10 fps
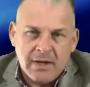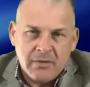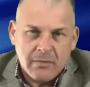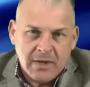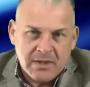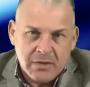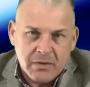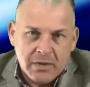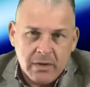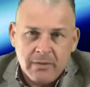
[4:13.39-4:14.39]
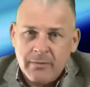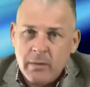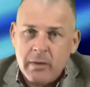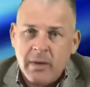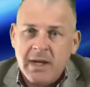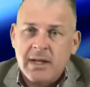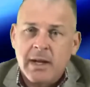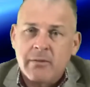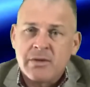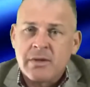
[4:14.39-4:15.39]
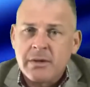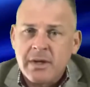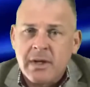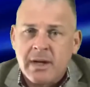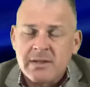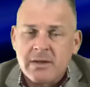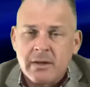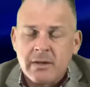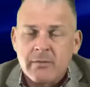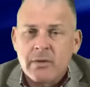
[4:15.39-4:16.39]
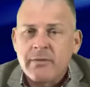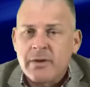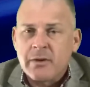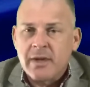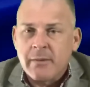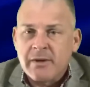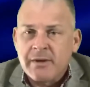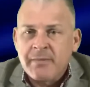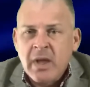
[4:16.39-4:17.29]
Residential Code, to forego any language, including Ice Guard roof underlayment.